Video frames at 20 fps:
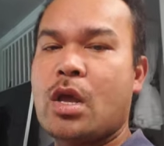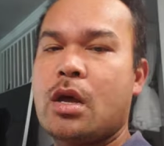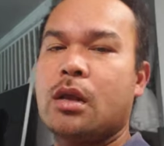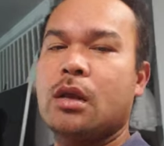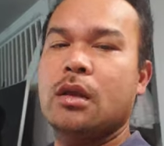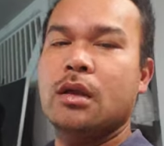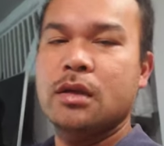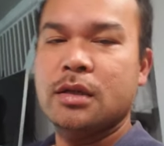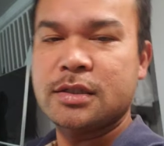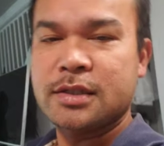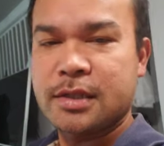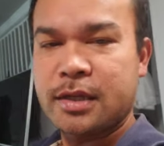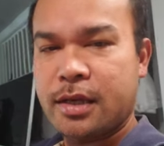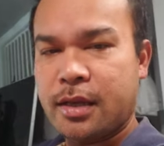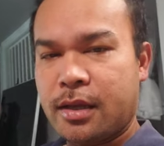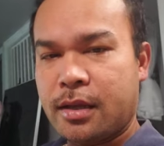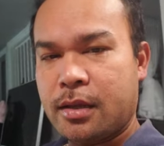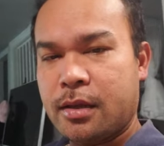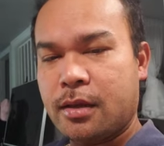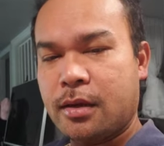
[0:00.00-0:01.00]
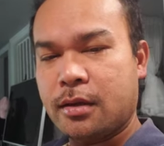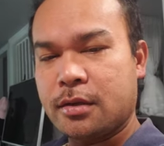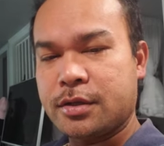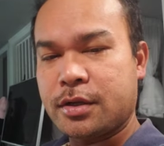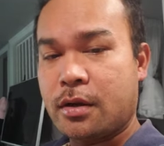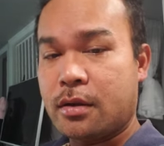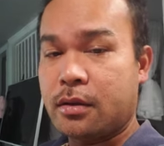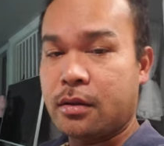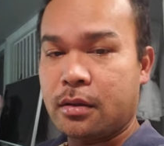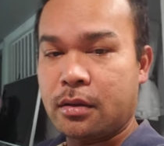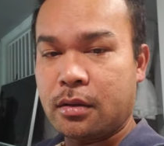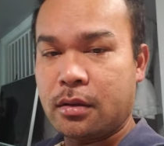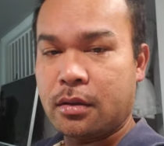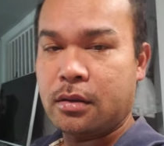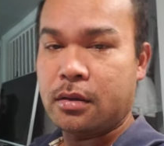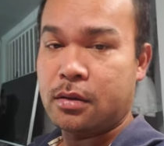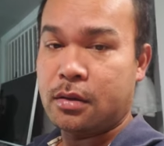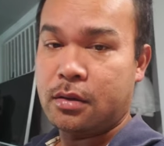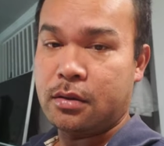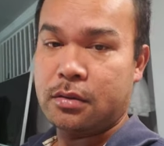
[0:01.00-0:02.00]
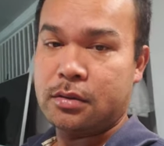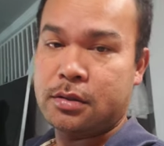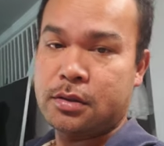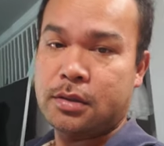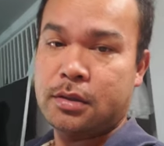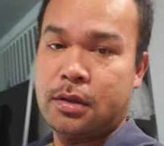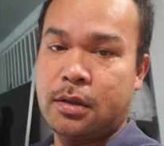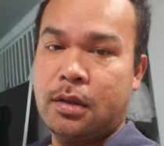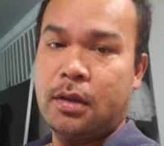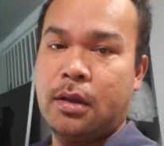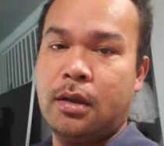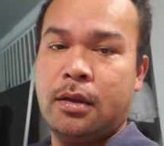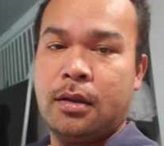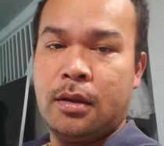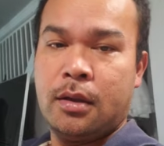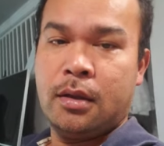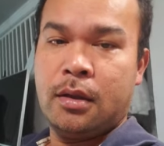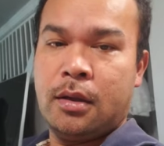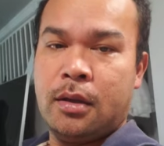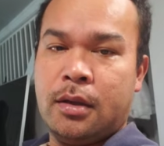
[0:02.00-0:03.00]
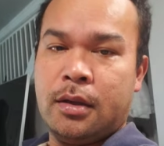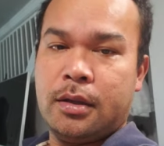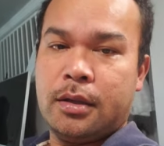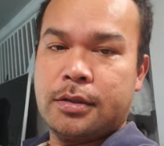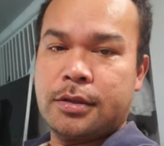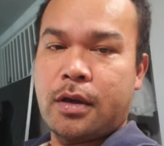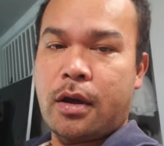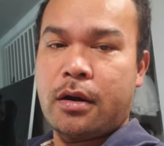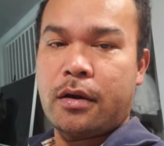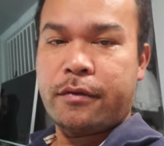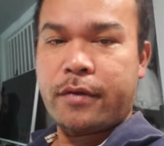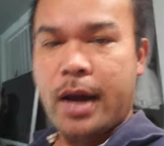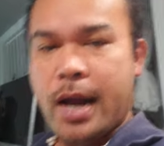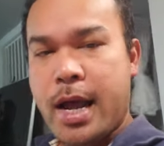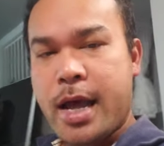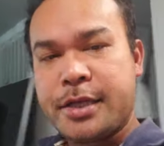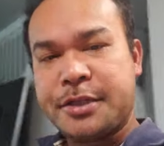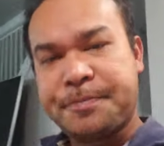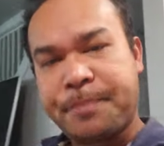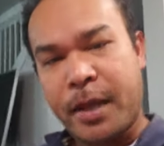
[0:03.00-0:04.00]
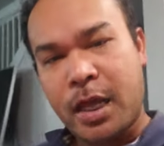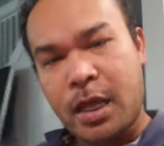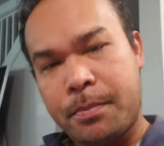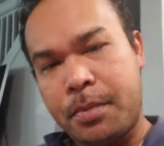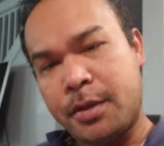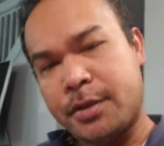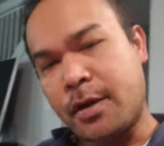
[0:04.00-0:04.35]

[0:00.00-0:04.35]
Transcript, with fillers: Little city here is on. You know, it's it's on a rise, baby.